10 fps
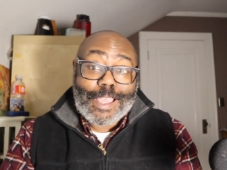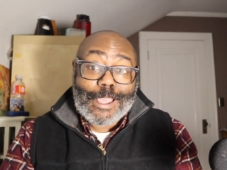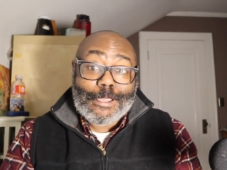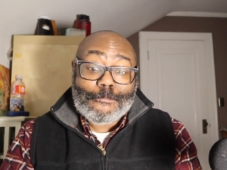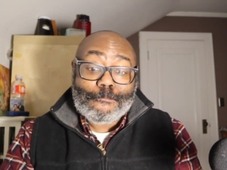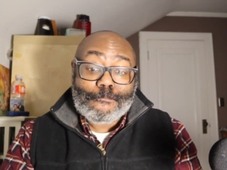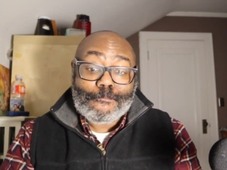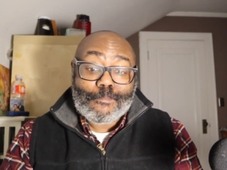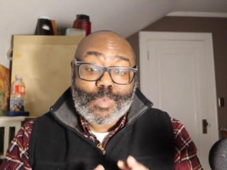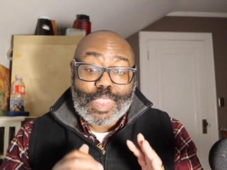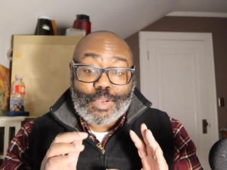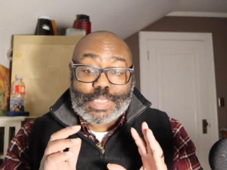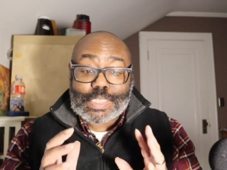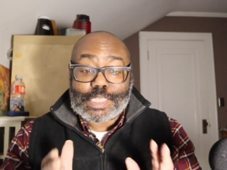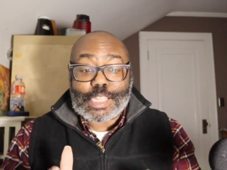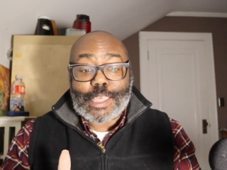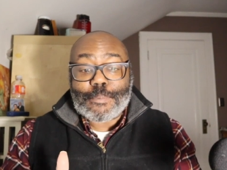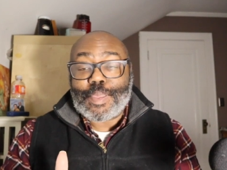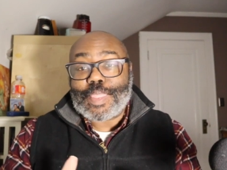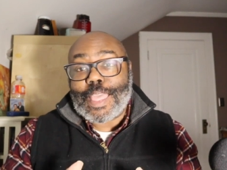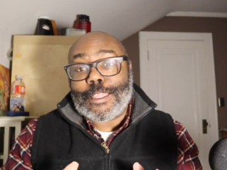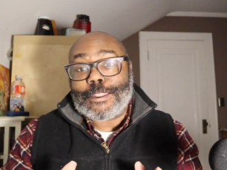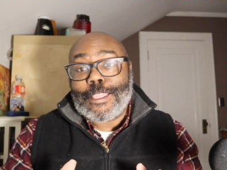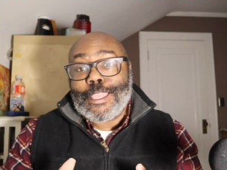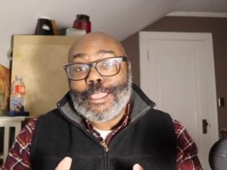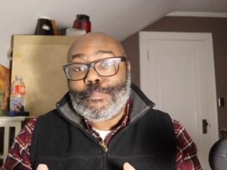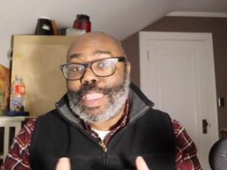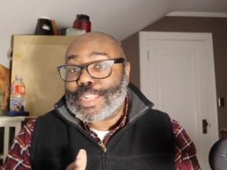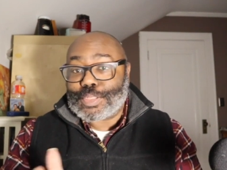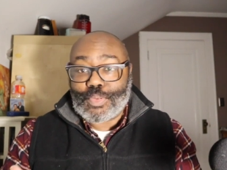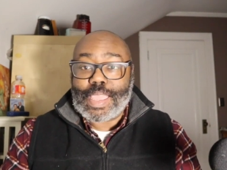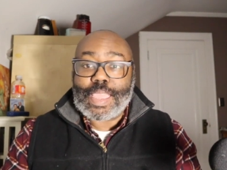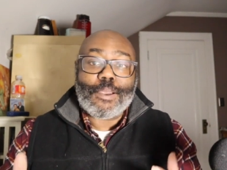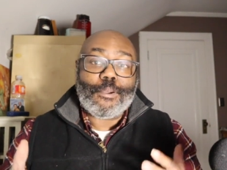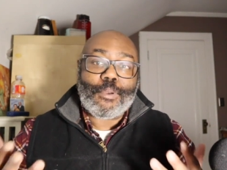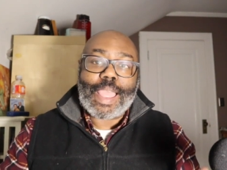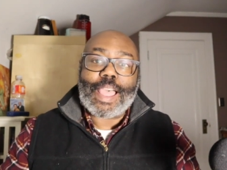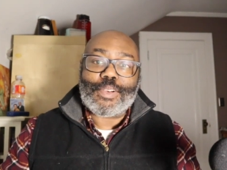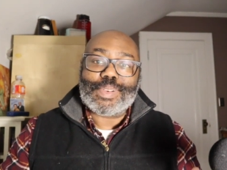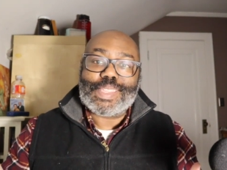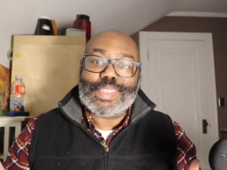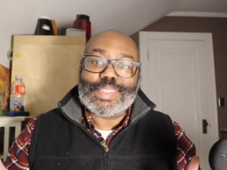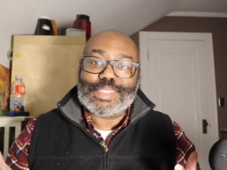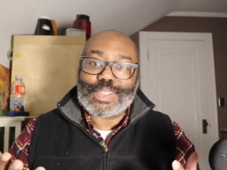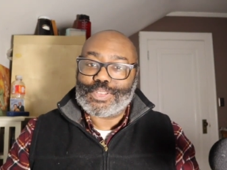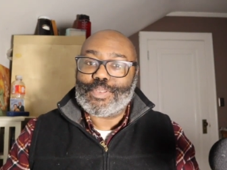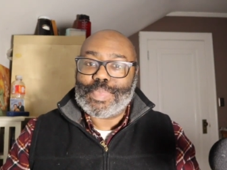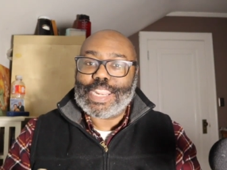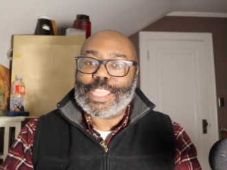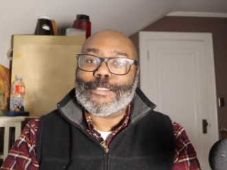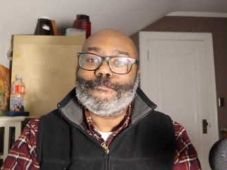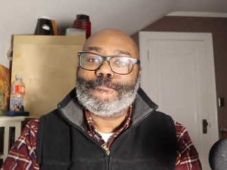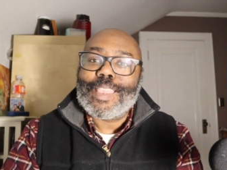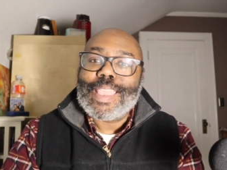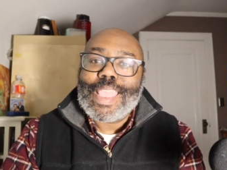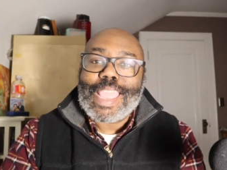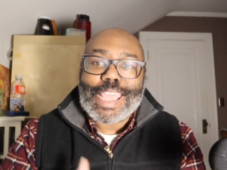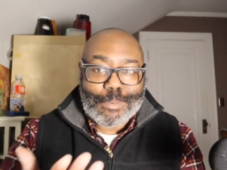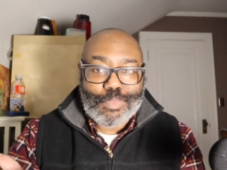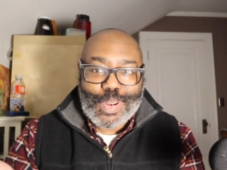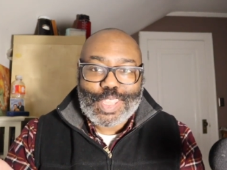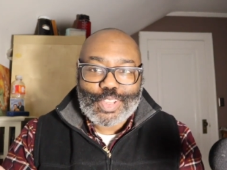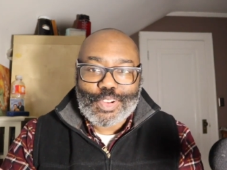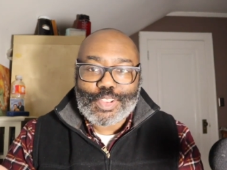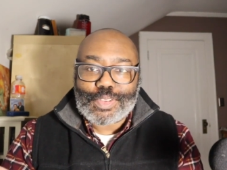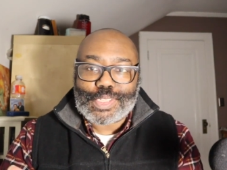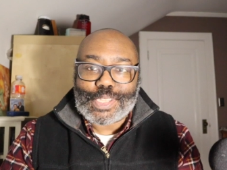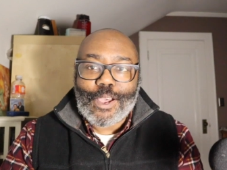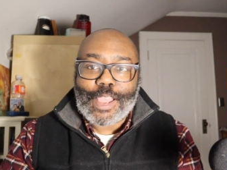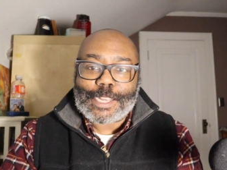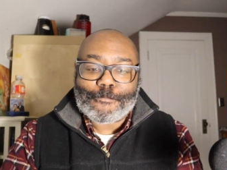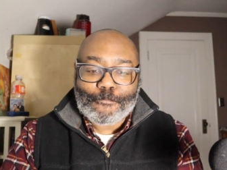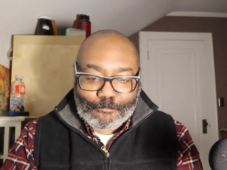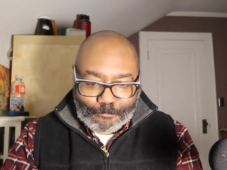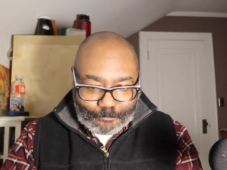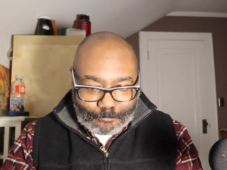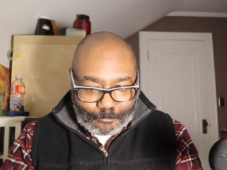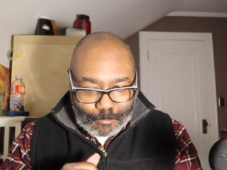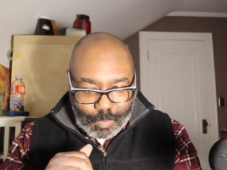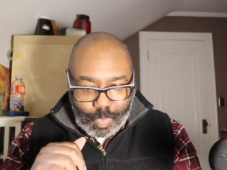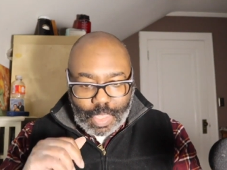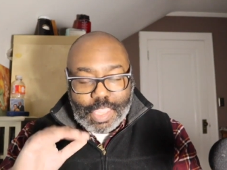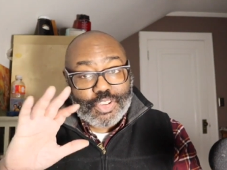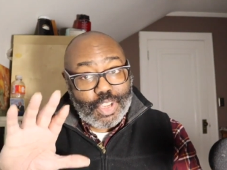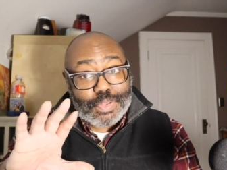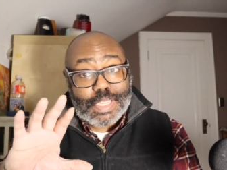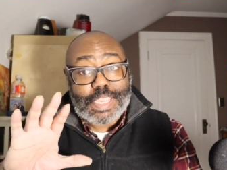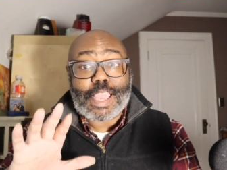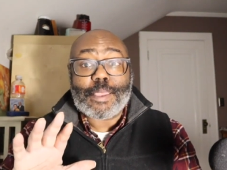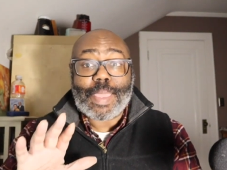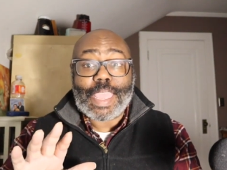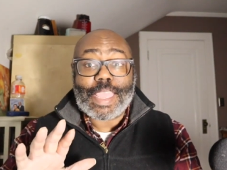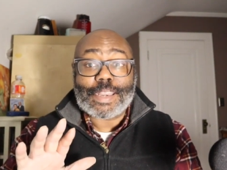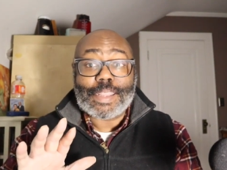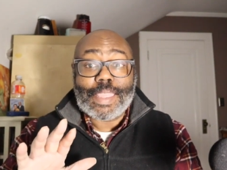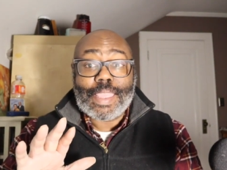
um, there was this clip that made its way around social media. And I'm pretty sure you saw it. It shows a young man,